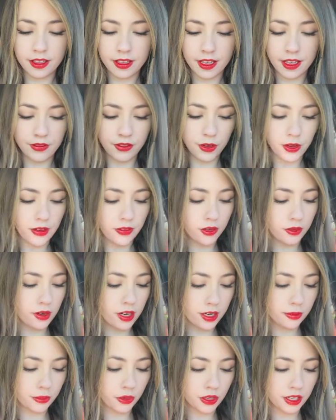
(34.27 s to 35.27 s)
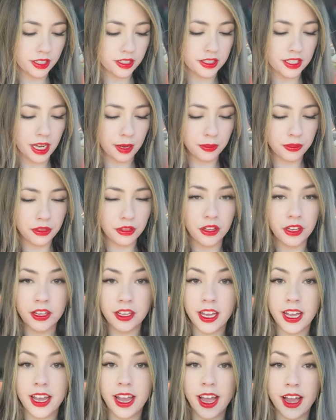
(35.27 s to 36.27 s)
If you ever want a more in-depth
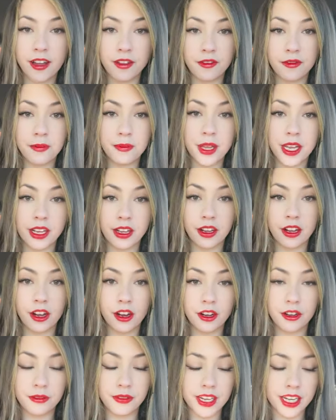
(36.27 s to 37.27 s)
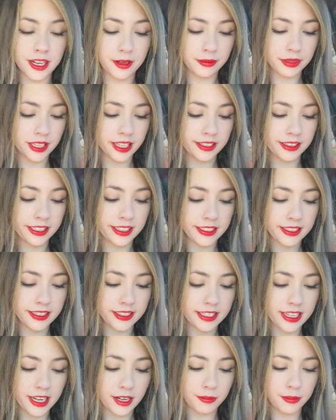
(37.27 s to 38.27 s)
look, I have pick a card reading
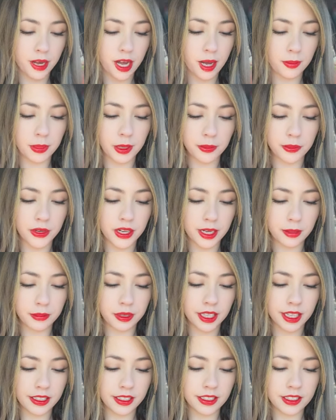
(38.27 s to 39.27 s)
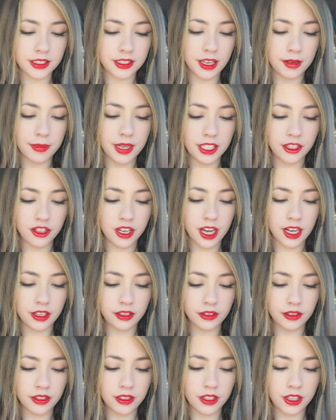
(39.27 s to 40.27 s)
playlists and pop-up reading playlists on my
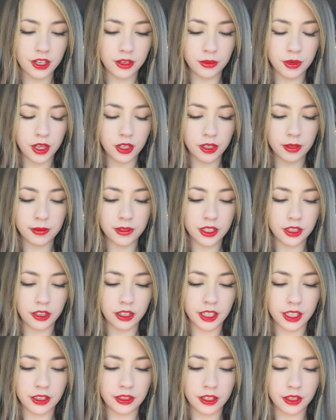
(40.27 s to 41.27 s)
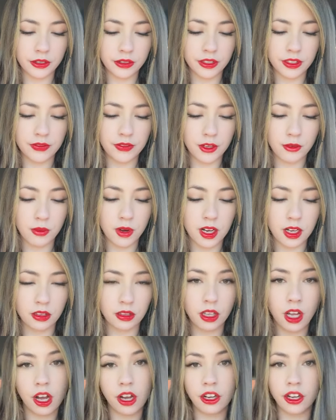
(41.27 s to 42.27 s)
channel, so you're welcome to look at those. If you want a
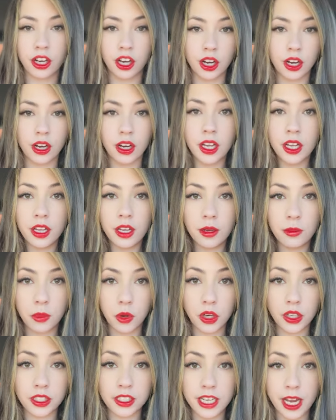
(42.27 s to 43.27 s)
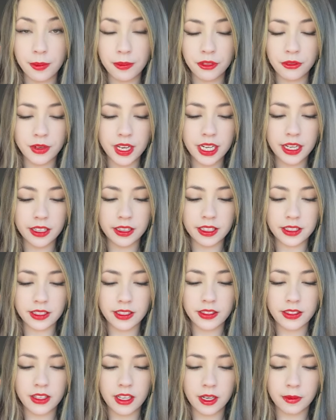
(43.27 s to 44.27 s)
longer, more in-depth reading,
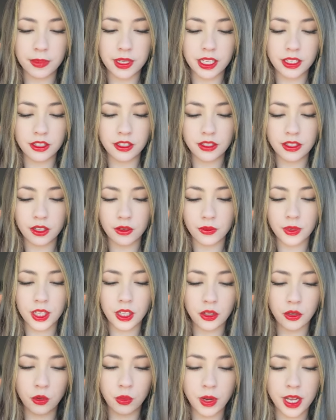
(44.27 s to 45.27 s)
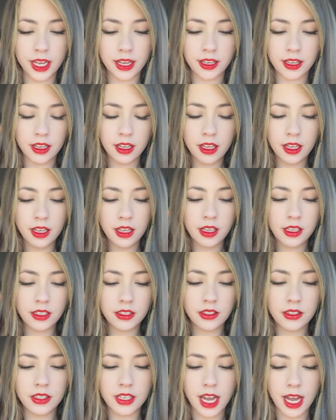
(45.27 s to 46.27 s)
this is gonna be just a real quick
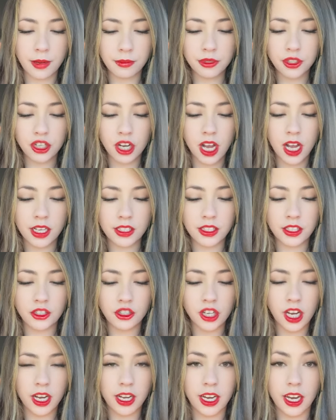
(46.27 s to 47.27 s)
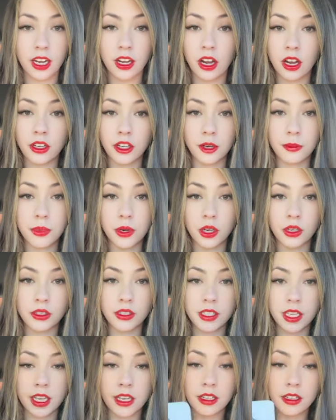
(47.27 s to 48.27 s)
snapshot to check in on your
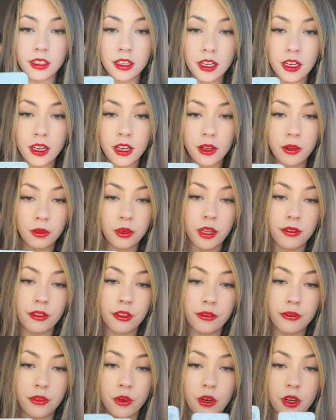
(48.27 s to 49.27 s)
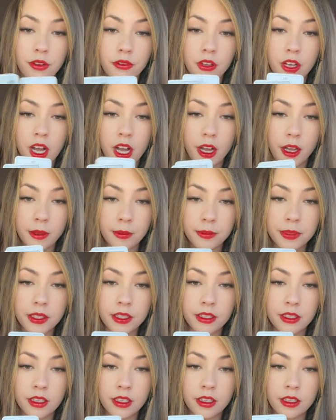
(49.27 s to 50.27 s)
person. We have the Four of
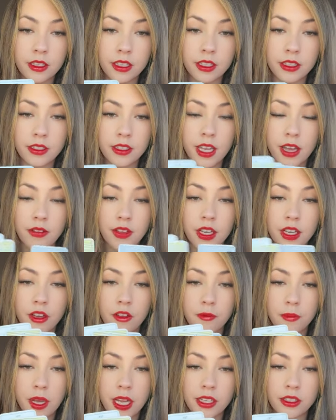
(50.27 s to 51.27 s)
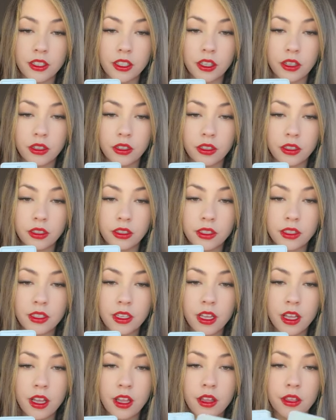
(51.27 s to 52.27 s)
Cups, the Seven of Pentacles,
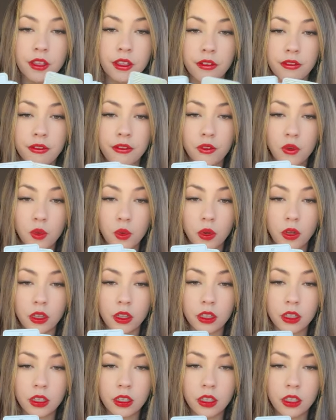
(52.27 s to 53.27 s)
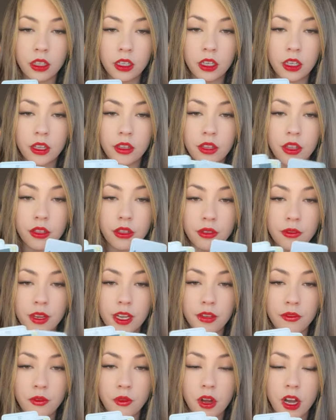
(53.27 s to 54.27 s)
the Fool, the
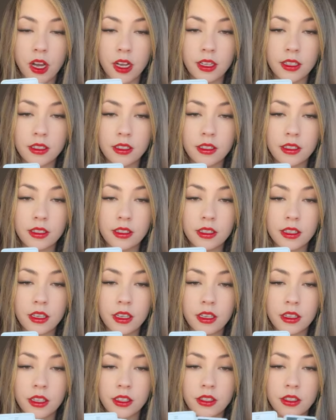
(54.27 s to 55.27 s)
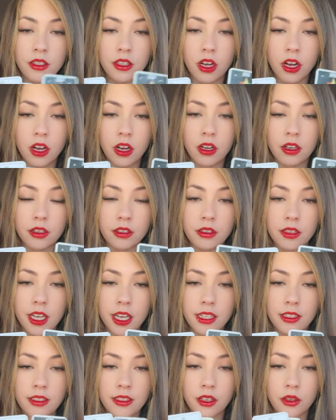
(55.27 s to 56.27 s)
Three of Wands, the star,
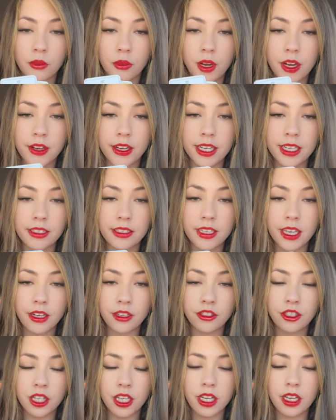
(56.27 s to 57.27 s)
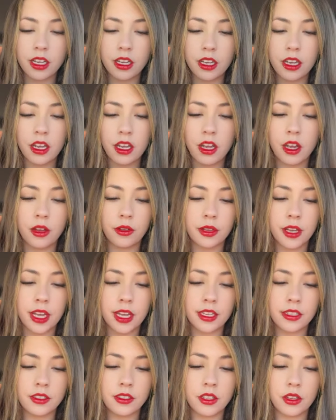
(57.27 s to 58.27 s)
that's Aquarius energy.
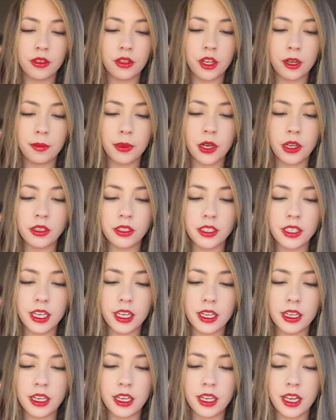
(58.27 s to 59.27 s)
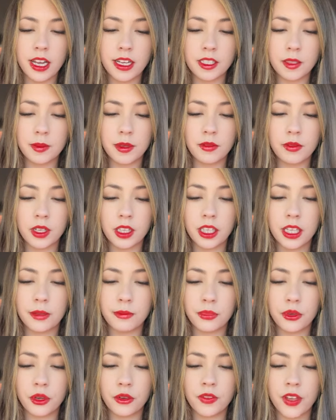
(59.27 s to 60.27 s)
Okay, so your person has been really
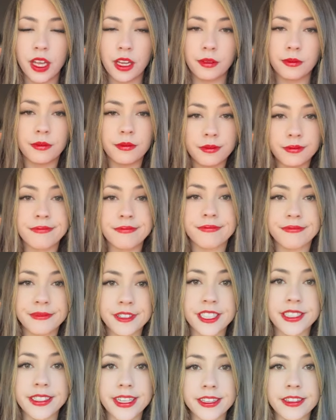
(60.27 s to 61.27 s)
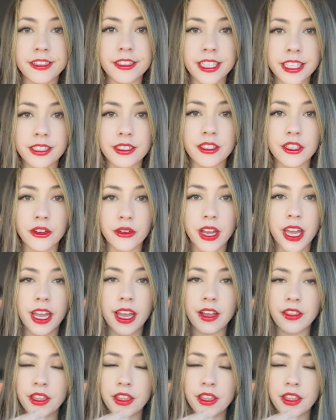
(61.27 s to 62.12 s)
improving to say the least, okay?